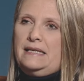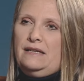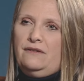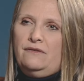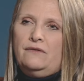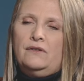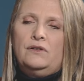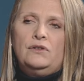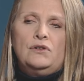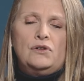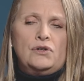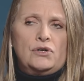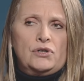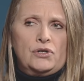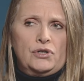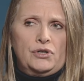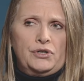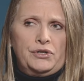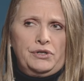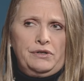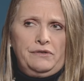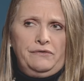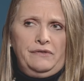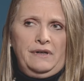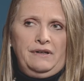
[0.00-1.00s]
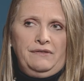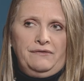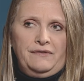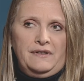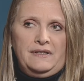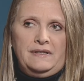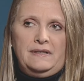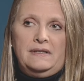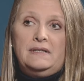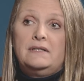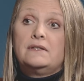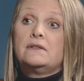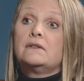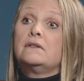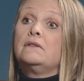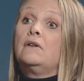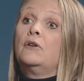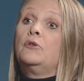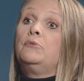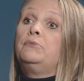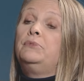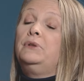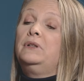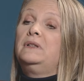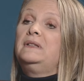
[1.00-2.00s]
given a lot of emphasis
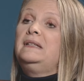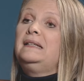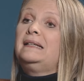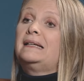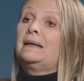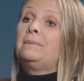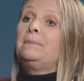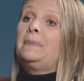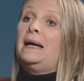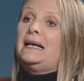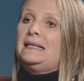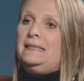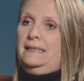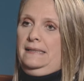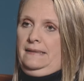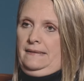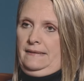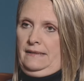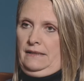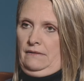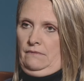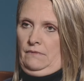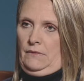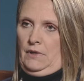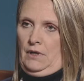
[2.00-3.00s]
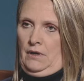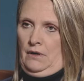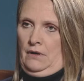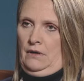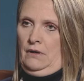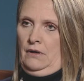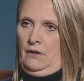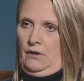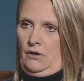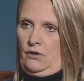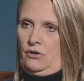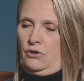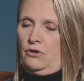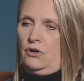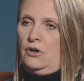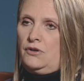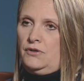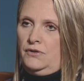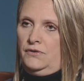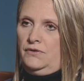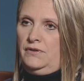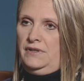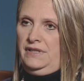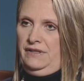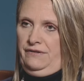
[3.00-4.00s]
on building capacity
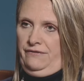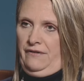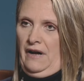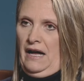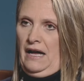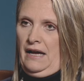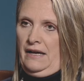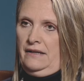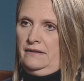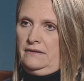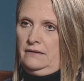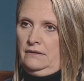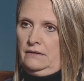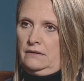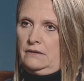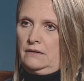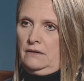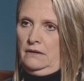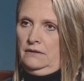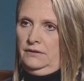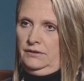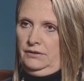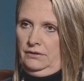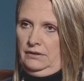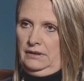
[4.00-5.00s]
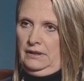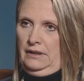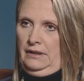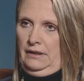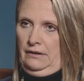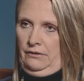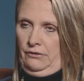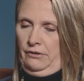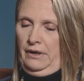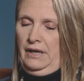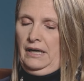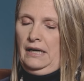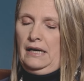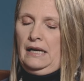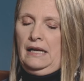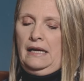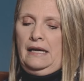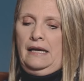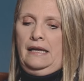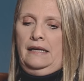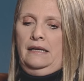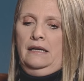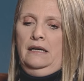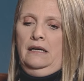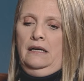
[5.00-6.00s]
across the divide, across the green
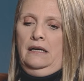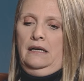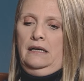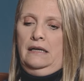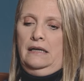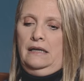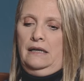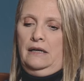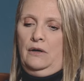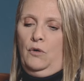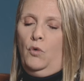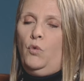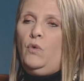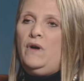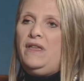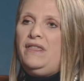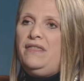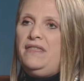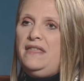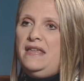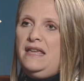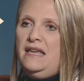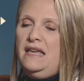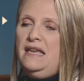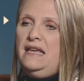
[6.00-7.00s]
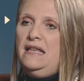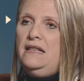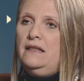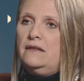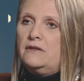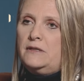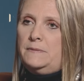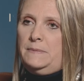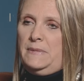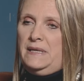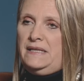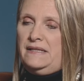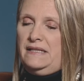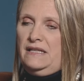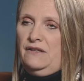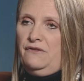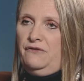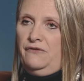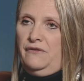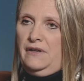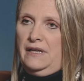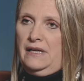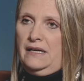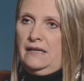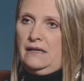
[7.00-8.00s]
line, within
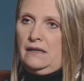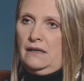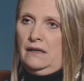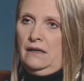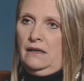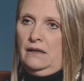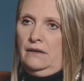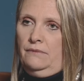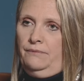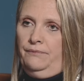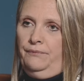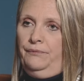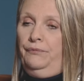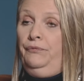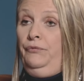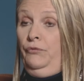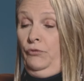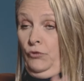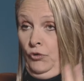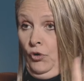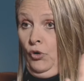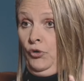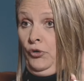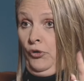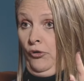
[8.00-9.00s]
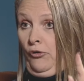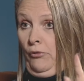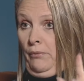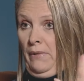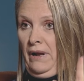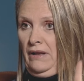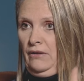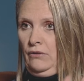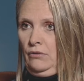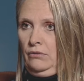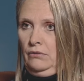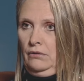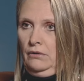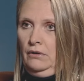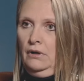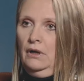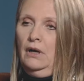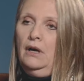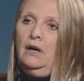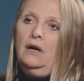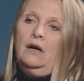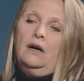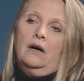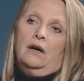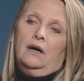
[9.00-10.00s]
specific non-governmental
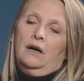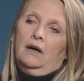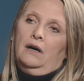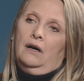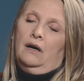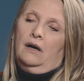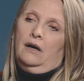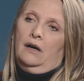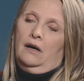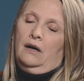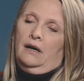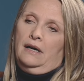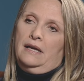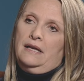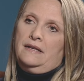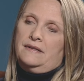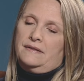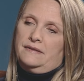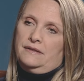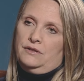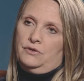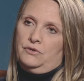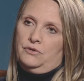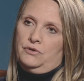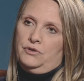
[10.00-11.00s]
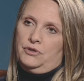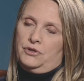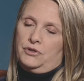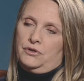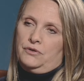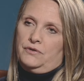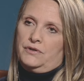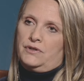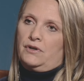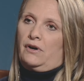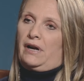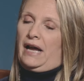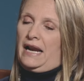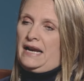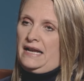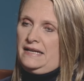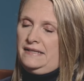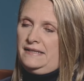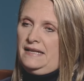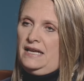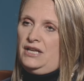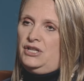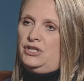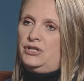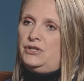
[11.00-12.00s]
institutions,
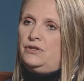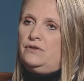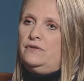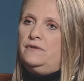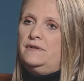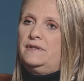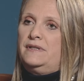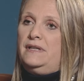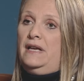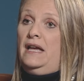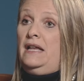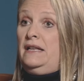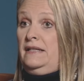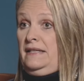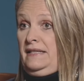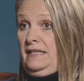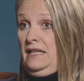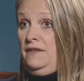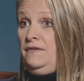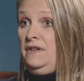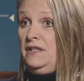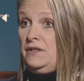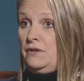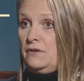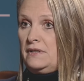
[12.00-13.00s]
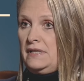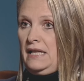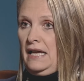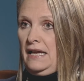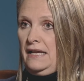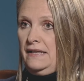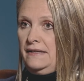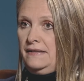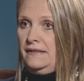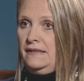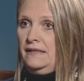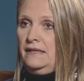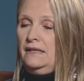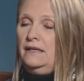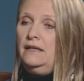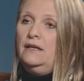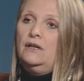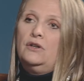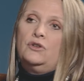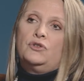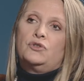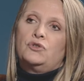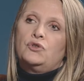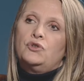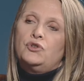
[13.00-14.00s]
organizations, and civil society
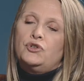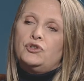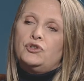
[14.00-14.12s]
to